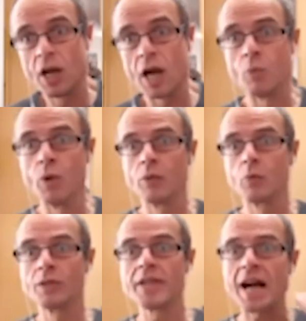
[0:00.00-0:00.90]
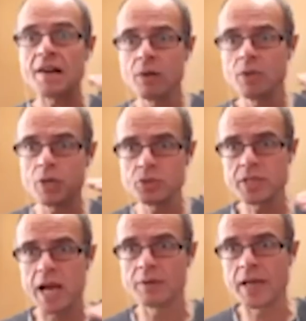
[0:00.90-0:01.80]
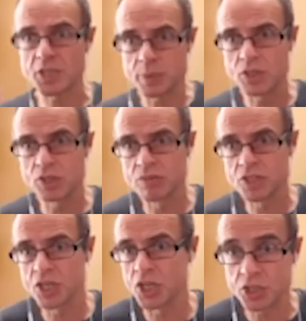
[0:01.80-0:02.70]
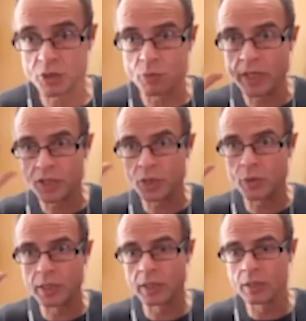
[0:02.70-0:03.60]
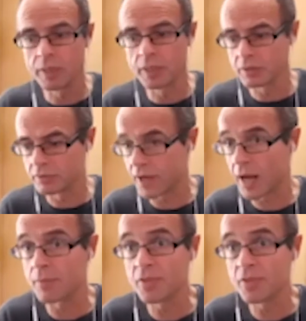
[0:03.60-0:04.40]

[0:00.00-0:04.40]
And we'll, we'll narrow those down as we do research and we do a little bit of um,